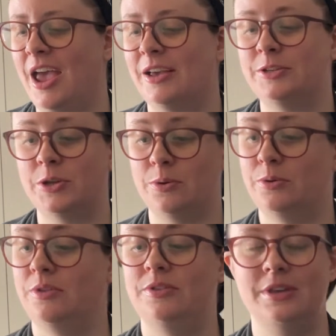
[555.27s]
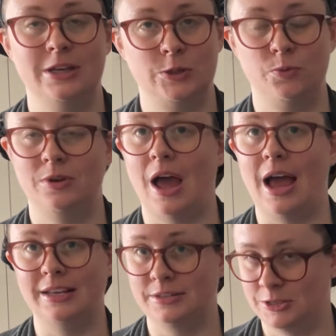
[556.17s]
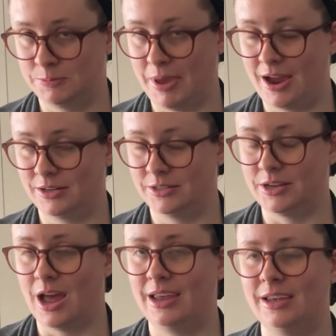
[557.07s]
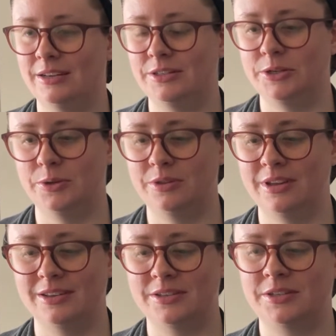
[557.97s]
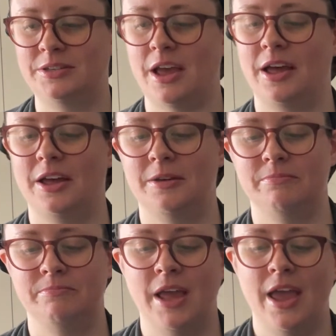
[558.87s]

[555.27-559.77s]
So this would, I suspect, tie into this um,